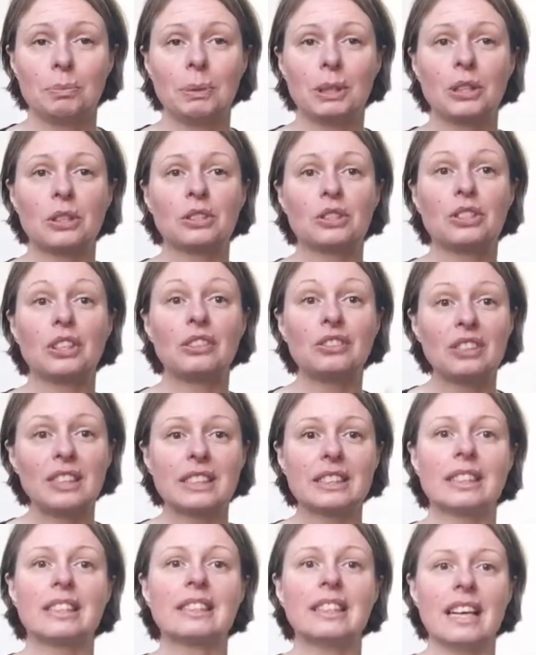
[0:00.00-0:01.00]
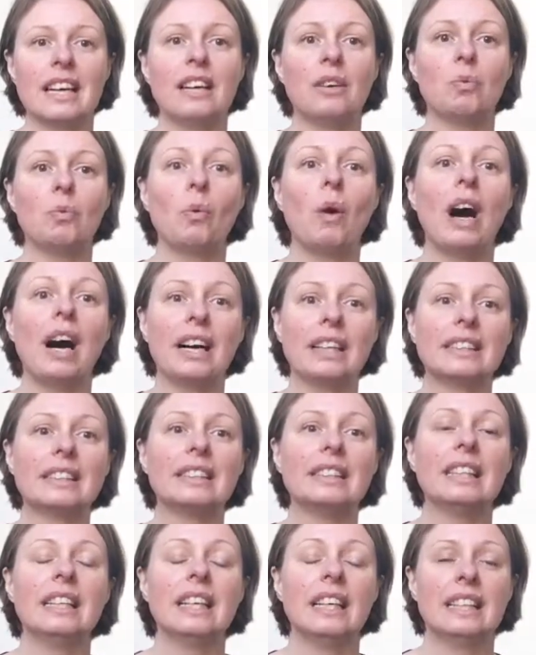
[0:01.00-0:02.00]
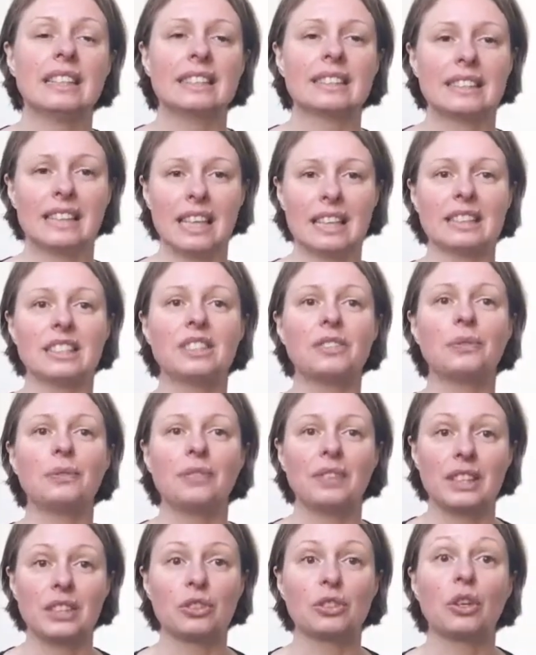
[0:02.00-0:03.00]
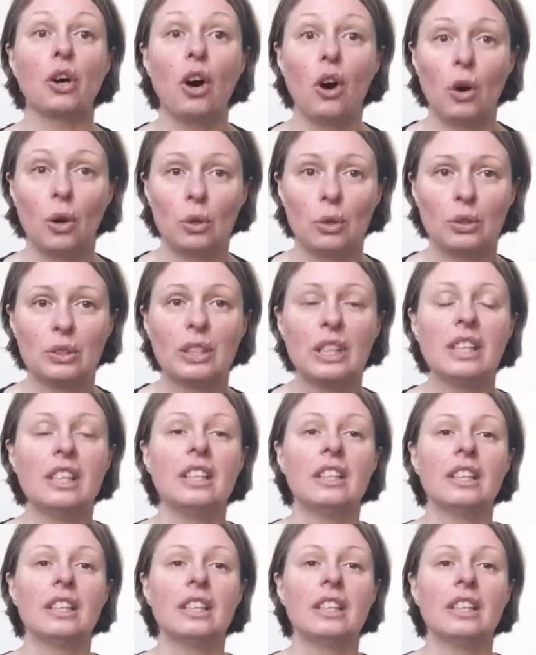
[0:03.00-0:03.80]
because there isn't a one size fits all.